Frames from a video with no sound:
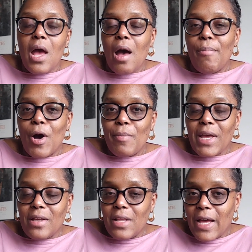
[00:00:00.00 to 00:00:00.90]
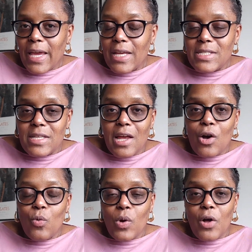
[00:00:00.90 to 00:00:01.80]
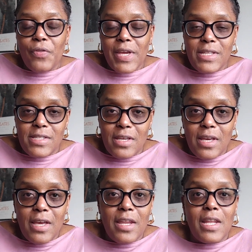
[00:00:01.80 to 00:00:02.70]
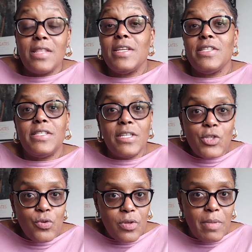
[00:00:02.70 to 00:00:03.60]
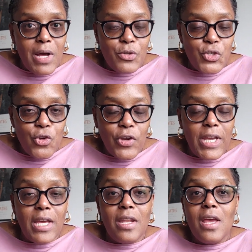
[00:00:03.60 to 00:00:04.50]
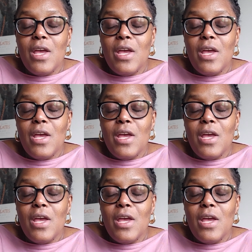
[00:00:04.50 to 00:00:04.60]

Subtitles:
about my clients and how well they did, and that they did do the Miles circuit,